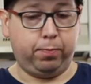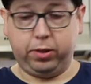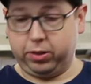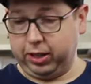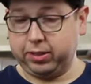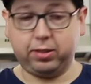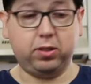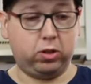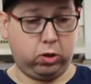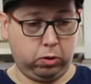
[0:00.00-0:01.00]
this,
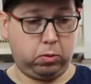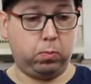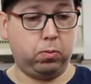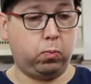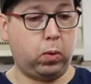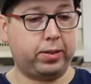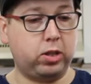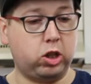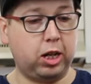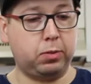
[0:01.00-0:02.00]
the two
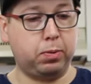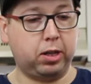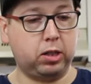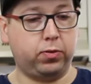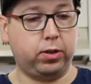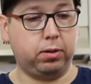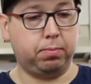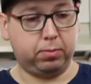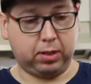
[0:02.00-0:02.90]
Western cheeseburgers for